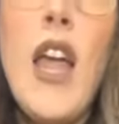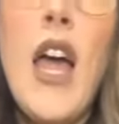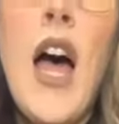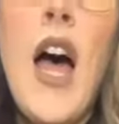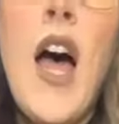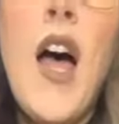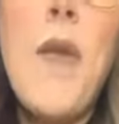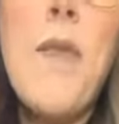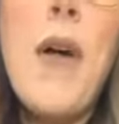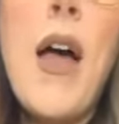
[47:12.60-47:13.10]

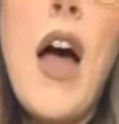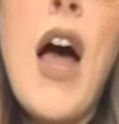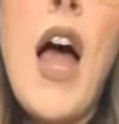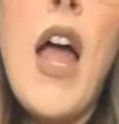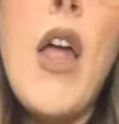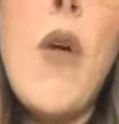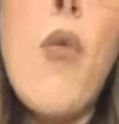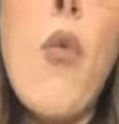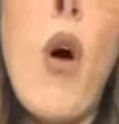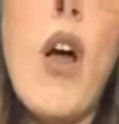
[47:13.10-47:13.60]
Um,
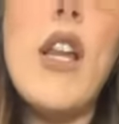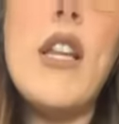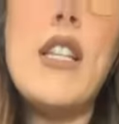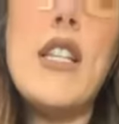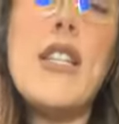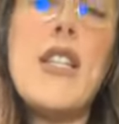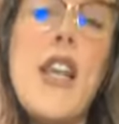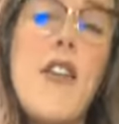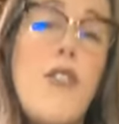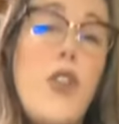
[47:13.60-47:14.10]
I wanted
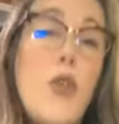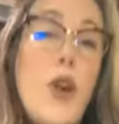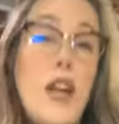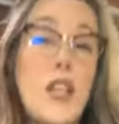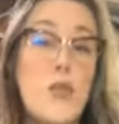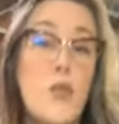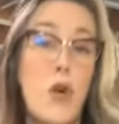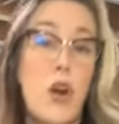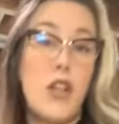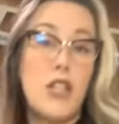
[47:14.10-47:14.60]
to say if you
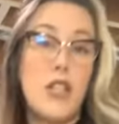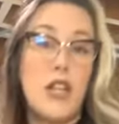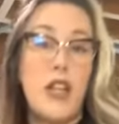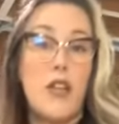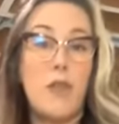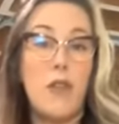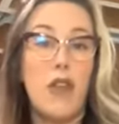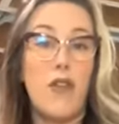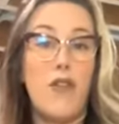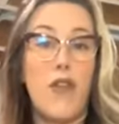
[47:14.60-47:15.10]
guys want to
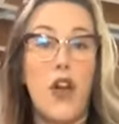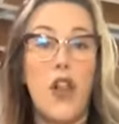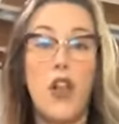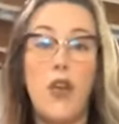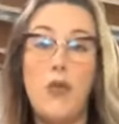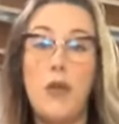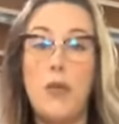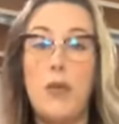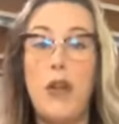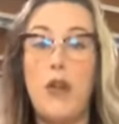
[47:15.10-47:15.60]
give me a
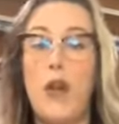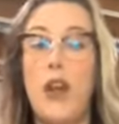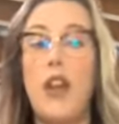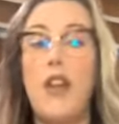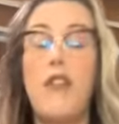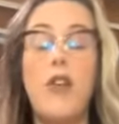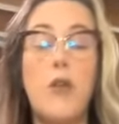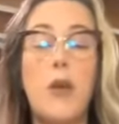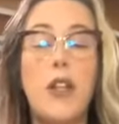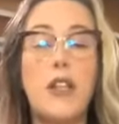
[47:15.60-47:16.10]
follow, would be great
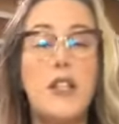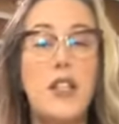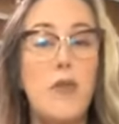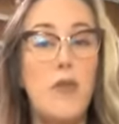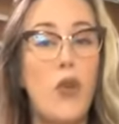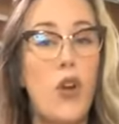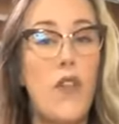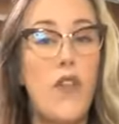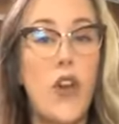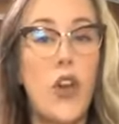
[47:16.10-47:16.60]
if you want to see
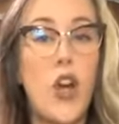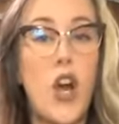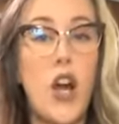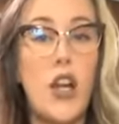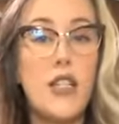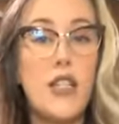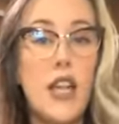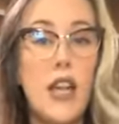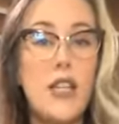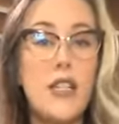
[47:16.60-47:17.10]
more of the
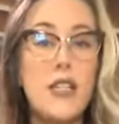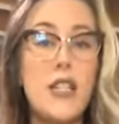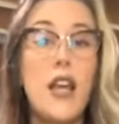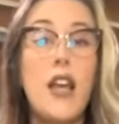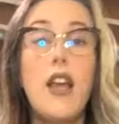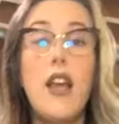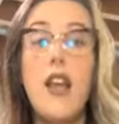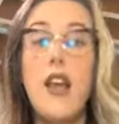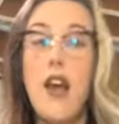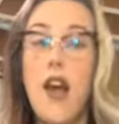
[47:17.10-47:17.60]
content
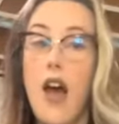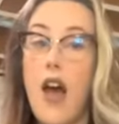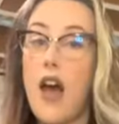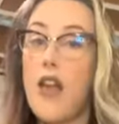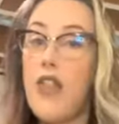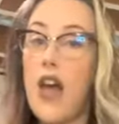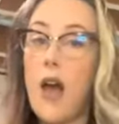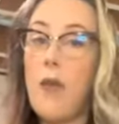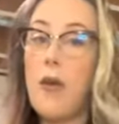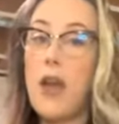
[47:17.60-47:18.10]

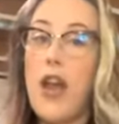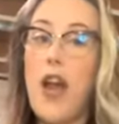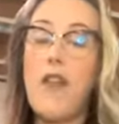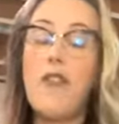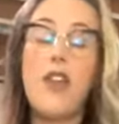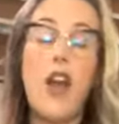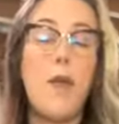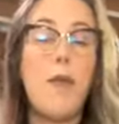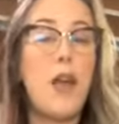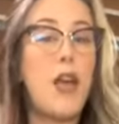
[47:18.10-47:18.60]
uh, that we
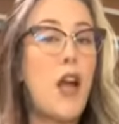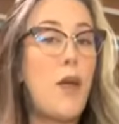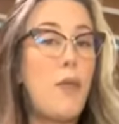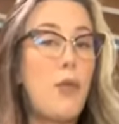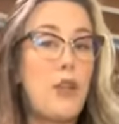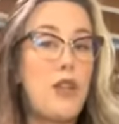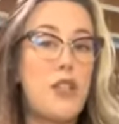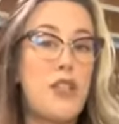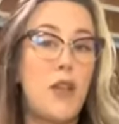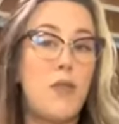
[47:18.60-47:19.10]
have coming
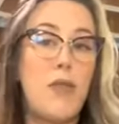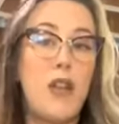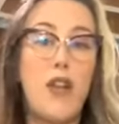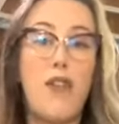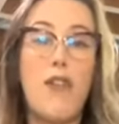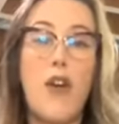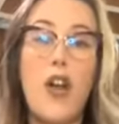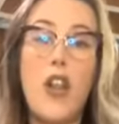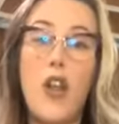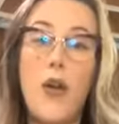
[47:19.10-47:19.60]
up. Please give me a
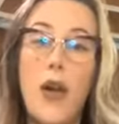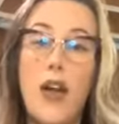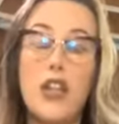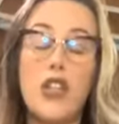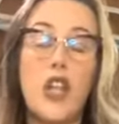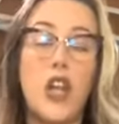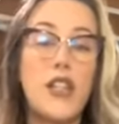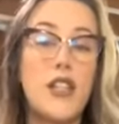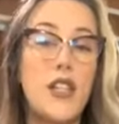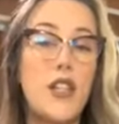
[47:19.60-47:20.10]
follow at
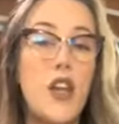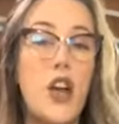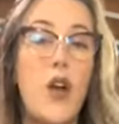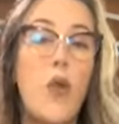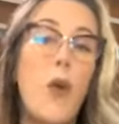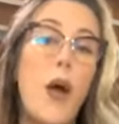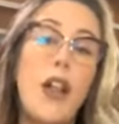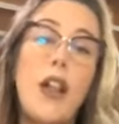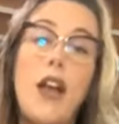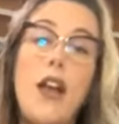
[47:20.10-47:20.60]

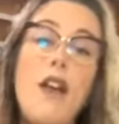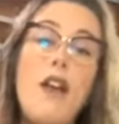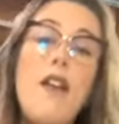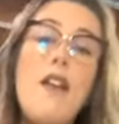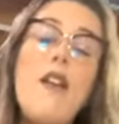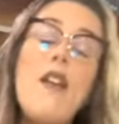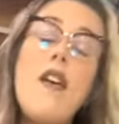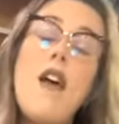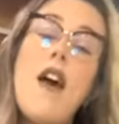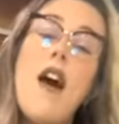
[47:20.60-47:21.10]
chelsea.wella.
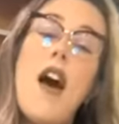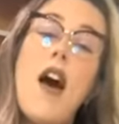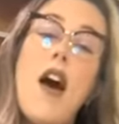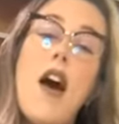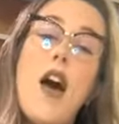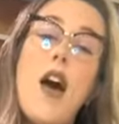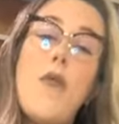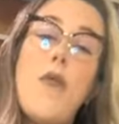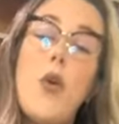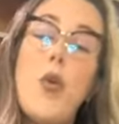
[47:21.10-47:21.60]

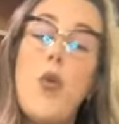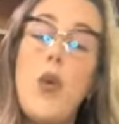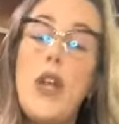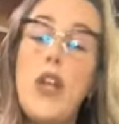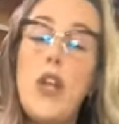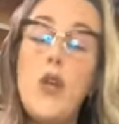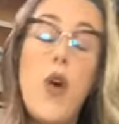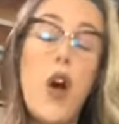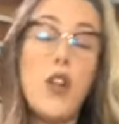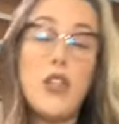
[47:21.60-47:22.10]
Um, we,
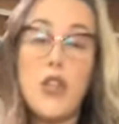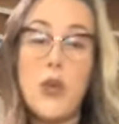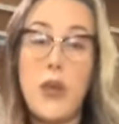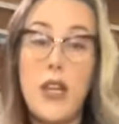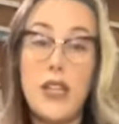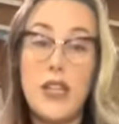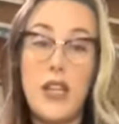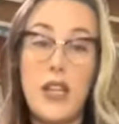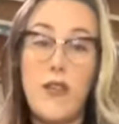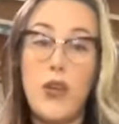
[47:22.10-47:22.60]
you also
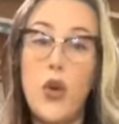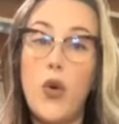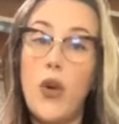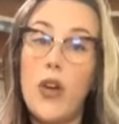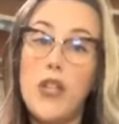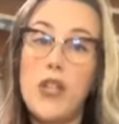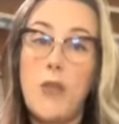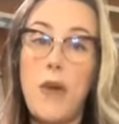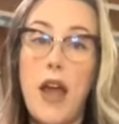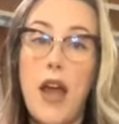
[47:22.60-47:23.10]
can see if you go
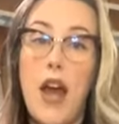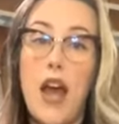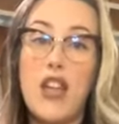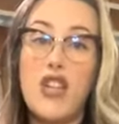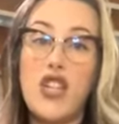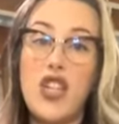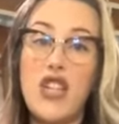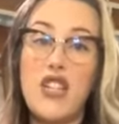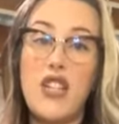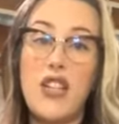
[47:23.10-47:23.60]
onto my
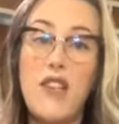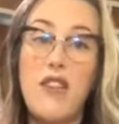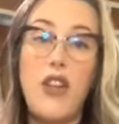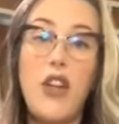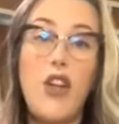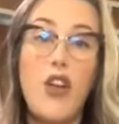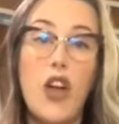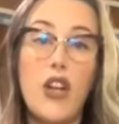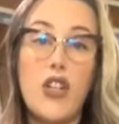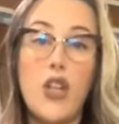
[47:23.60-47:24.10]

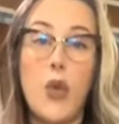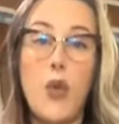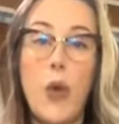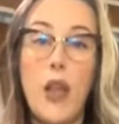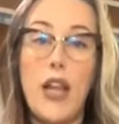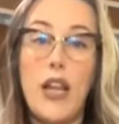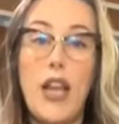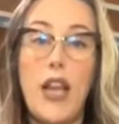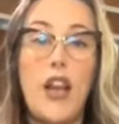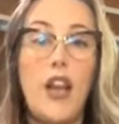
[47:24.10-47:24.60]
IGTV or onto
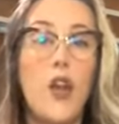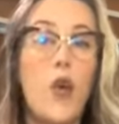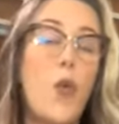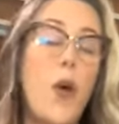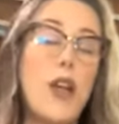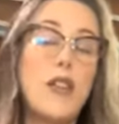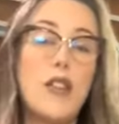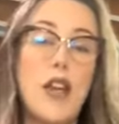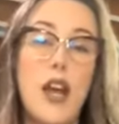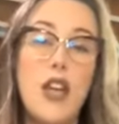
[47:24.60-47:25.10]
Wella Canada
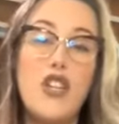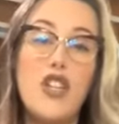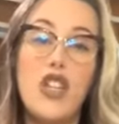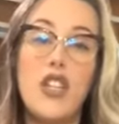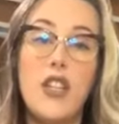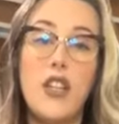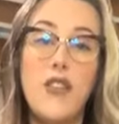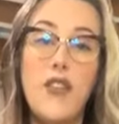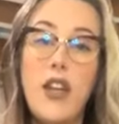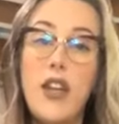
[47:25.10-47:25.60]
West
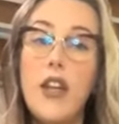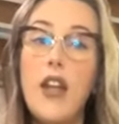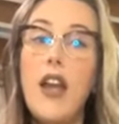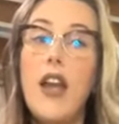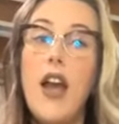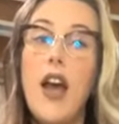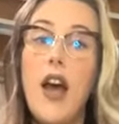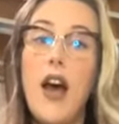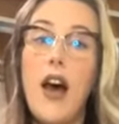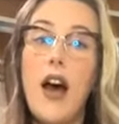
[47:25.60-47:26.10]
IGTV,
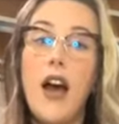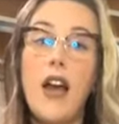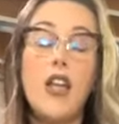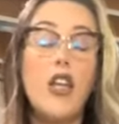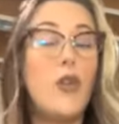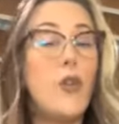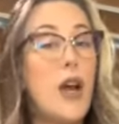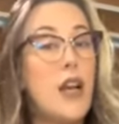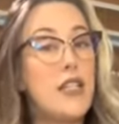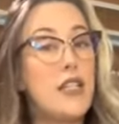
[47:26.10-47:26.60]
uh,
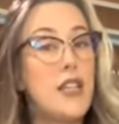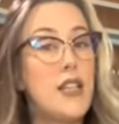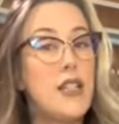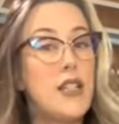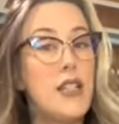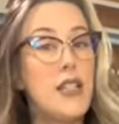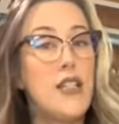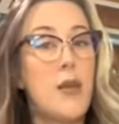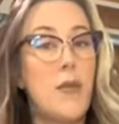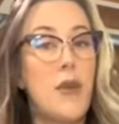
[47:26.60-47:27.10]
you guys can
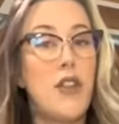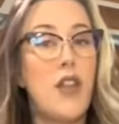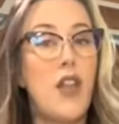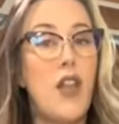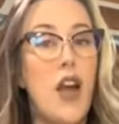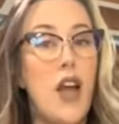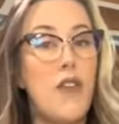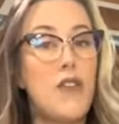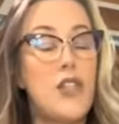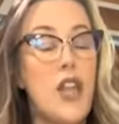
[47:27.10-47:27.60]
see some of the
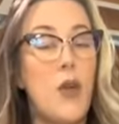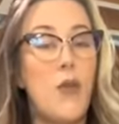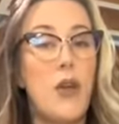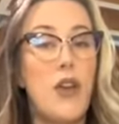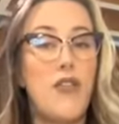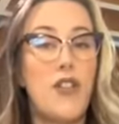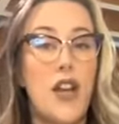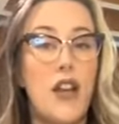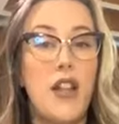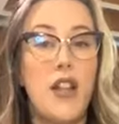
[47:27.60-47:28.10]
lives that
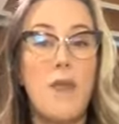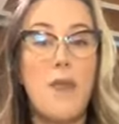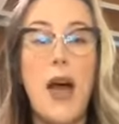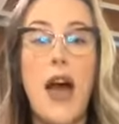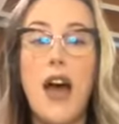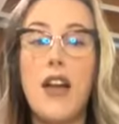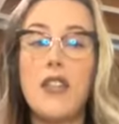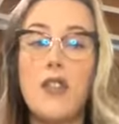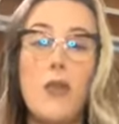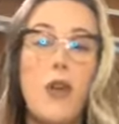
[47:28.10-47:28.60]
we've done in the
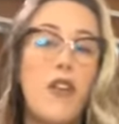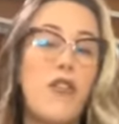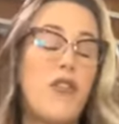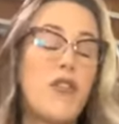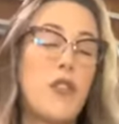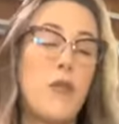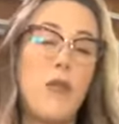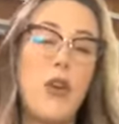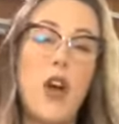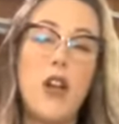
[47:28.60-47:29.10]
past. We have
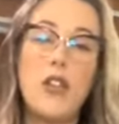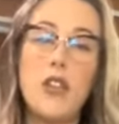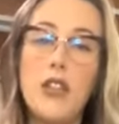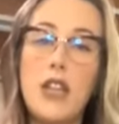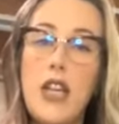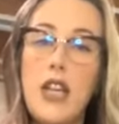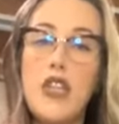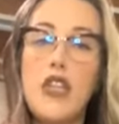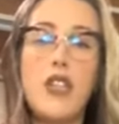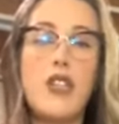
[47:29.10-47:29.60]
some
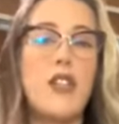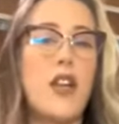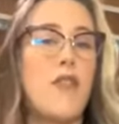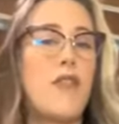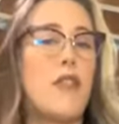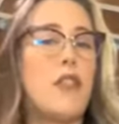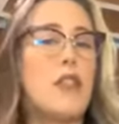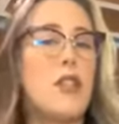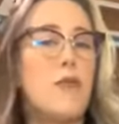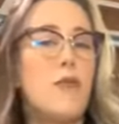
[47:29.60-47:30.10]
consultation
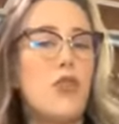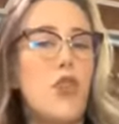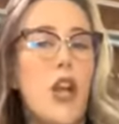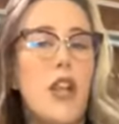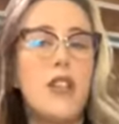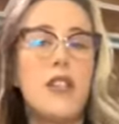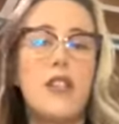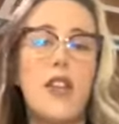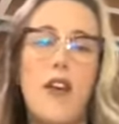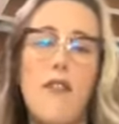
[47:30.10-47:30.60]
stuff and some
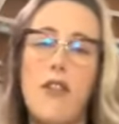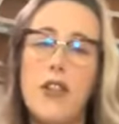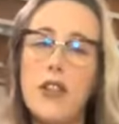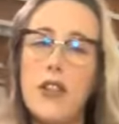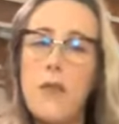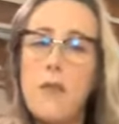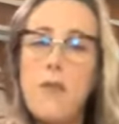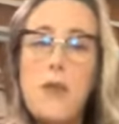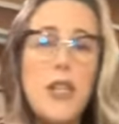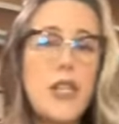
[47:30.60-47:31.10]
trend stuff and
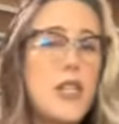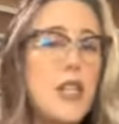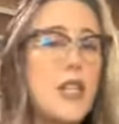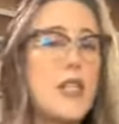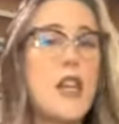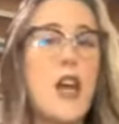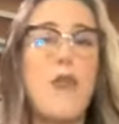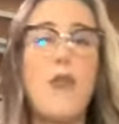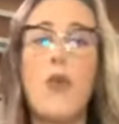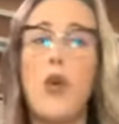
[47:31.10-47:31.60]
some
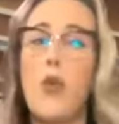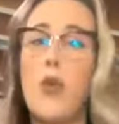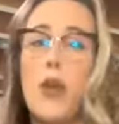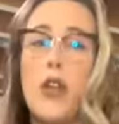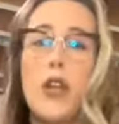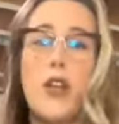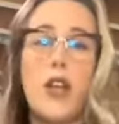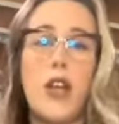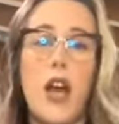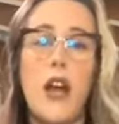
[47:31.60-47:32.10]
business stuff. We're
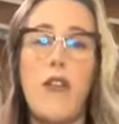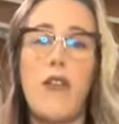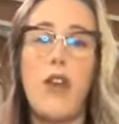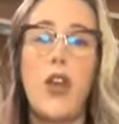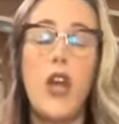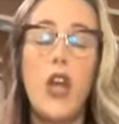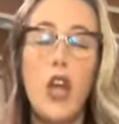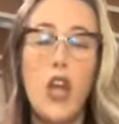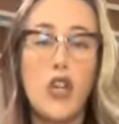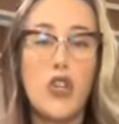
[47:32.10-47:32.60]
really kind of
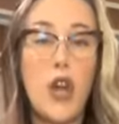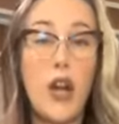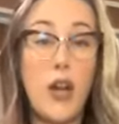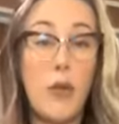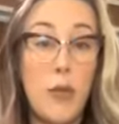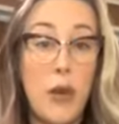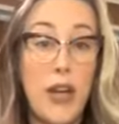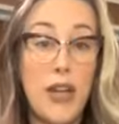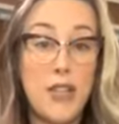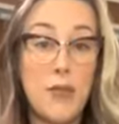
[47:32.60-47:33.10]
trying
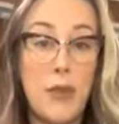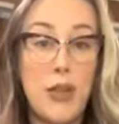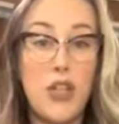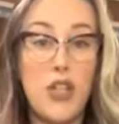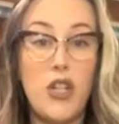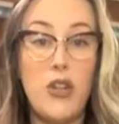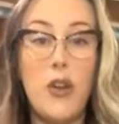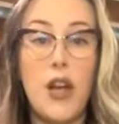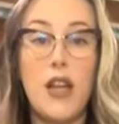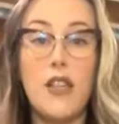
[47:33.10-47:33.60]
to bring as
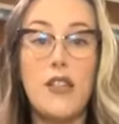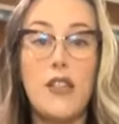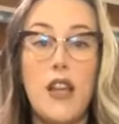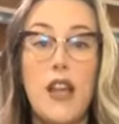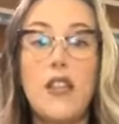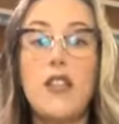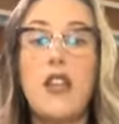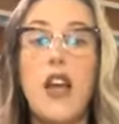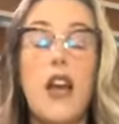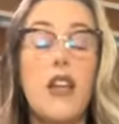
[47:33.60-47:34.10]
much to you guys
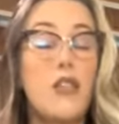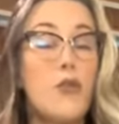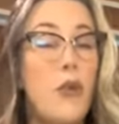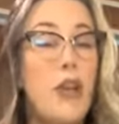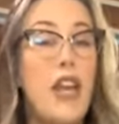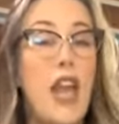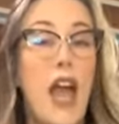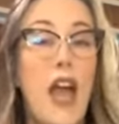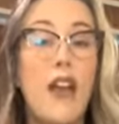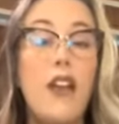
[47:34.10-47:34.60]
as, as
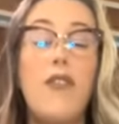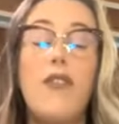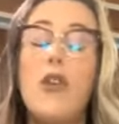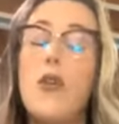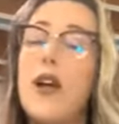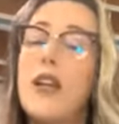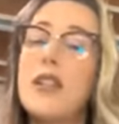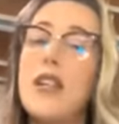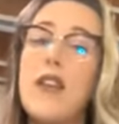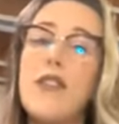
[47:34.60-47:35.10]
we can. If
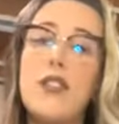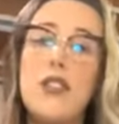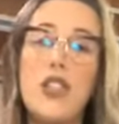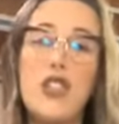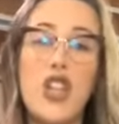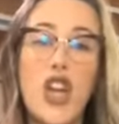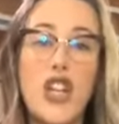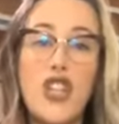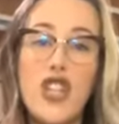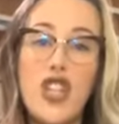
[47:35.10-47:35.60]
you guys have
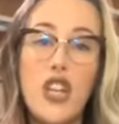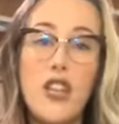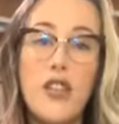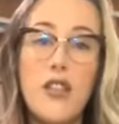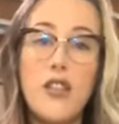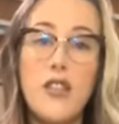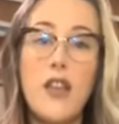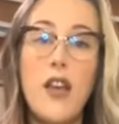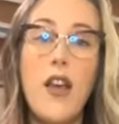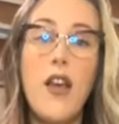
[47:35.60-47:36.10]

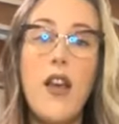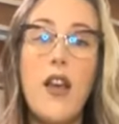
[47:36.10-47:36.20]
suggestions